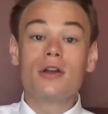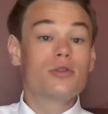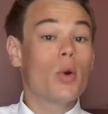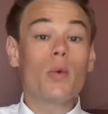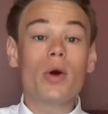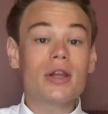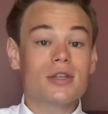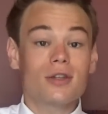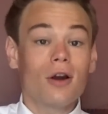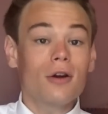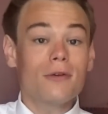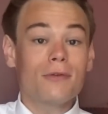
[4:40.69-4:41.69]
Do we want to
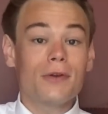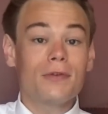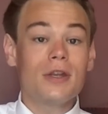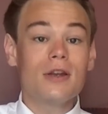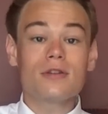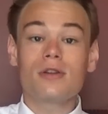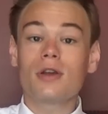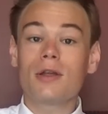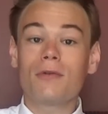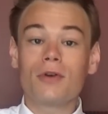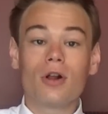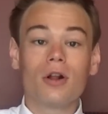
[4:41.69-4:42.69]
start in 50 years
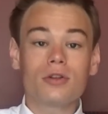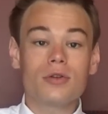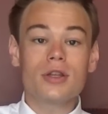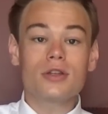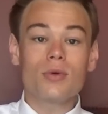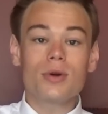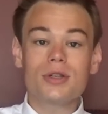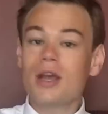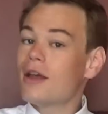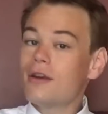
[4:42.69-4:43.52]
looking for an alternate source?